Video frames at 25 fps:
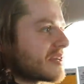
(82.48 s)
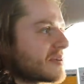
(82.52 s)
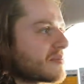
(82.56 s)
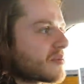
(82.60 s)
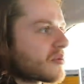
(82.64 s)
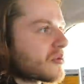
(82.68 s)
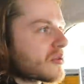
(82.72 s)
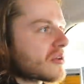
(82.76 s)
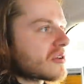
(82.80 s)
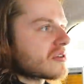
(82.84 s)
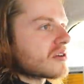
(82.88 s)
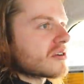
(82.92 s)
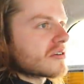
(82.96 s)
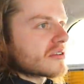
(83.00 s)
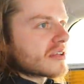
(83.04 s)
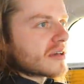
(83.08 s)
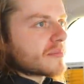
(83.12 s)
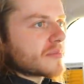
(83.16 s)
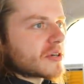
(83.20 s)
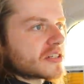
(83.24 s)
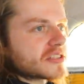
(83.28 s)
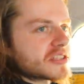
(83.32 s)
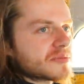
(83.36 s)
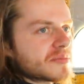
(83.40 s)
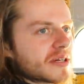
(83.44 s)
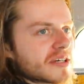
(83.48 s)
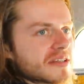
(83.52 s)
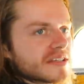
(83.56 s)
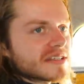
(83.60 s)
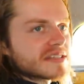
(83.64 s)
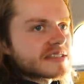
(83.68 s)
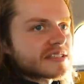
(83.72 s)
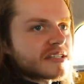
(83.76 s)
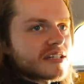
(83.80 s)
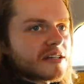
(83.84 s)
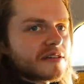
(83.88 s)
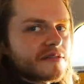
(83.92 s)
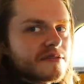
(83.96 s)
people that know that much about
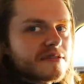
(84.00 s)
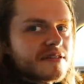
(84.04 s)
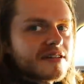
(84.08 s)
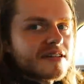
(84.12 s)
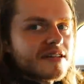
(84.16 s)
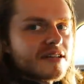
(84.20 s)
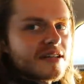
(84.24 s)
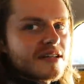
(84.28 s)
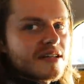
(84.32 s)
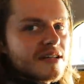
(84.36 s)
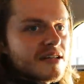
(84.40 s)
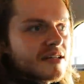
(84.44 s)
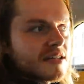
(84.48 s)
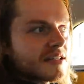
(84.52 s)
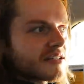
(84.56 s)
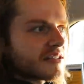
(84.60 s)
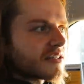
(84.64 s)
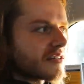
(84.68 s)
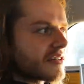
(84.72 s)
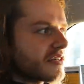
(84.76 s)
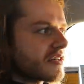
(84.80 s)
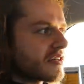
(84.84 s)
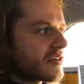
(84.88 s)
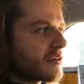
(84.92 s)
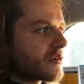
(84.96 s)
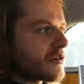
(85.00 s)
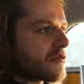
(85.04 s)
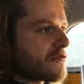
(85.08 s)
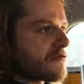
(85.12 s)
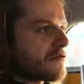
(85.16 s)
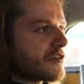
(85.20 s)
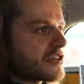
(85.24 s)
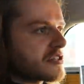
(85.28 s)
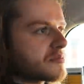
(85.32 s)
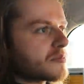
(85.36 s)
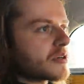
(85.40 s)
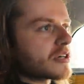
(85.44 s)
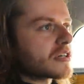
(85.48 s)
this stuff. You know, you go to
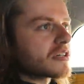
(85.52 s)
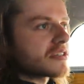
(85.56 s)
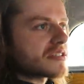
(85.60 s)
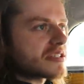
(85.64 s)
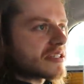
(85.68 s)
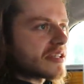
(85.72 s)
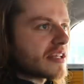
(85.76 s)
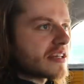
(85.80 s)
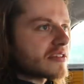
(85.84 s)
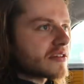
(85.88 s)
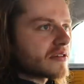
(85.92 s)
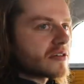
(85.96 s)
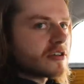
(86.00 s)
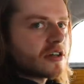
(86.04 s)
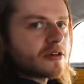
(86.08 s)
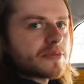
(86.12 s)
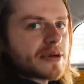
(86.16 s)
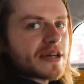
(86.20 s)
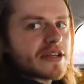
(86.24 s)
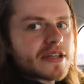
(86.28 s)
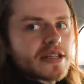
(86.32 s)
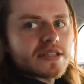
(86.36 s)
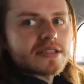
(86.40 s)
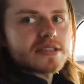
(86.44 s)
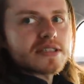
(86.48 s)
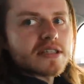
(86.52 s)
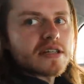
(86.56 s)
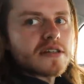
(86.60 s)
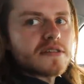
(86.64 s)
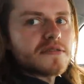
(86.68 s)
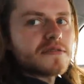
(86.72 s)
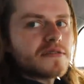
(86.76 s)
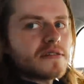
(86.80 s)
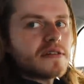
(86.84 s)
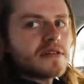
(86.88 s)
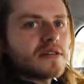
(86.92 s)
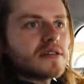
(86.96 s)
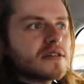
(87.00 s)
fishmongers and they don't know about that stuff.
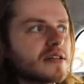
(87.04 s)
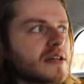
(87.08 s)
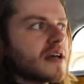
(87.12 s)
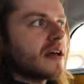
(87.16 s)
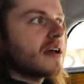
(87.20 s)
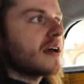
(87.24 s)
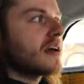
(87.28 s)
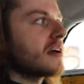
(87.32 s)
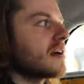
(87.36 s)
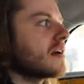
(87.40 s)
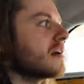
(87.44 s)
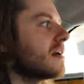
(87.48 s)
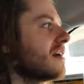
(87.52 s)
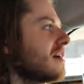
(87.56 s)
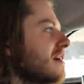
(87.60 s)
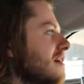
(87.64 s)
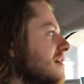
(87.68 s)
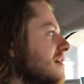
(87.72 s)
Really? Yeah. think